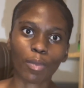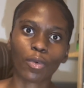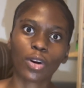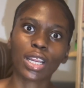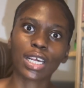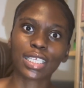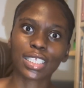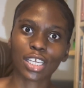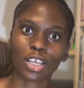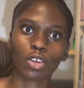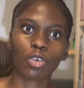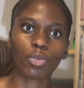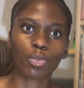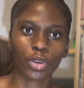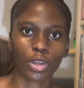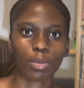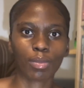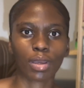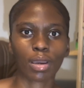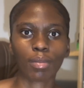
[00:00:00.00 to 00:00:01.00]
When I tell you
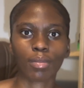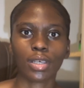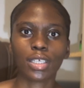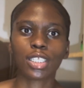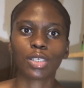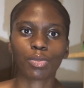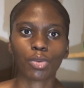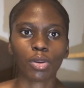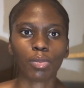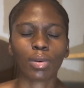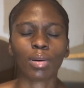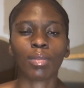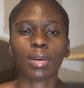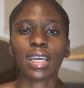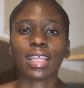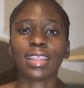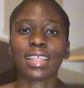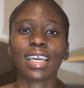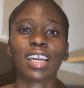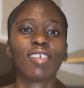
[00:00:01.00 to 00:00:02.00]
premium, it's premium.
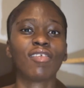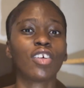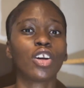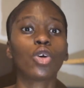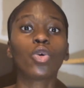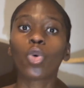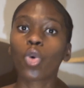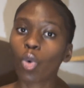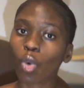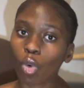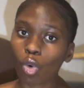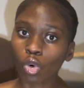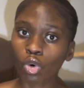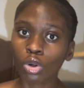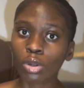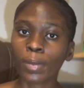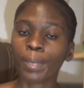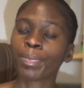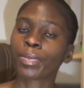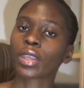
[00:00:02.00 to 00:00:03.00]
And they have a
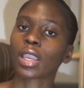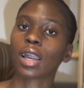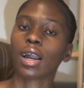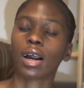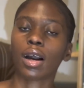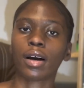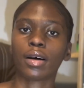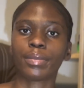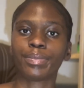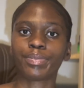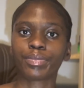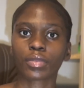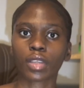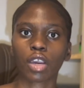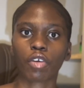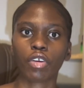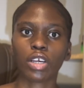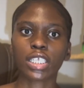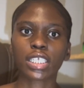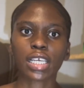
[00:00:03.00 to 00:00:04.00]
cool
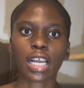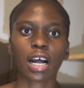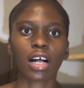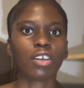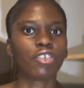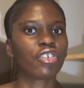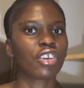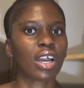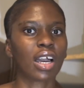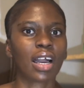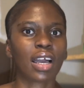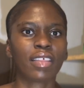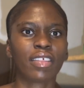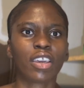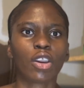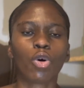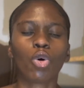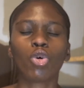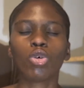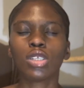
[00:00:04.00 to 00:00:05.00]
rest culture. They
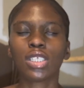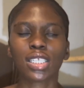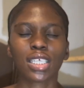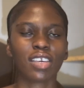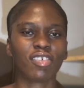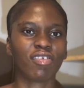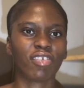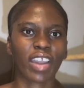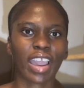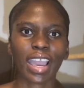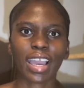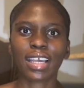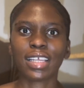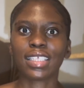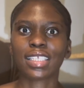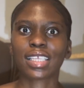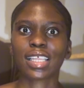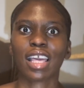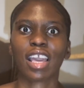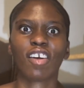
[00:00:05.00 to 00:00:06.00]
host
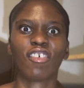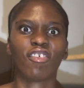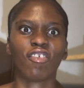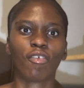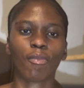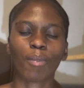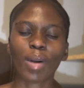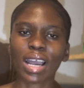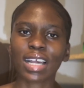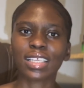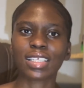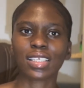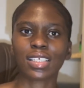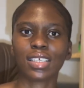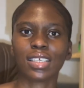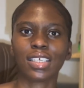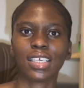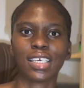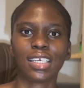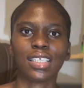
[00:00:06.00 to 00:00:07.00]
events, they have
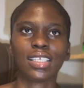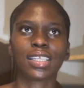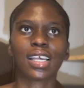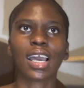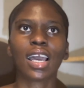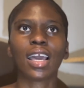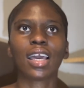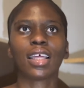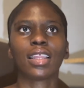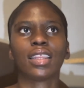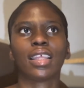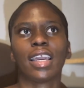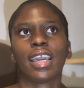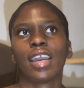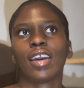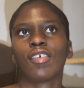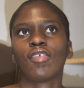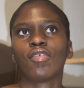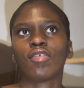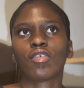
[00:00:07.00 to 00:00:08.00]
parties, they
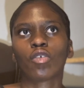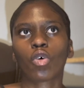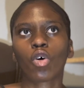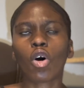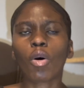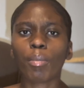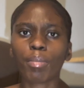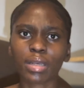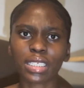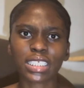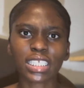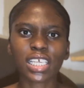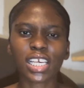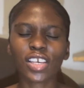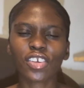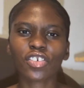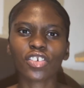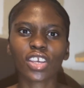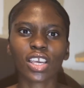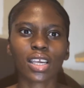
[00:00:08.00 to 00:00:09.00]
have
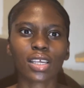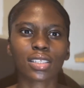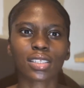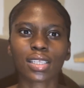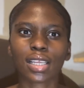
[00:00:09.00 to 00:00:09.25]
competitions.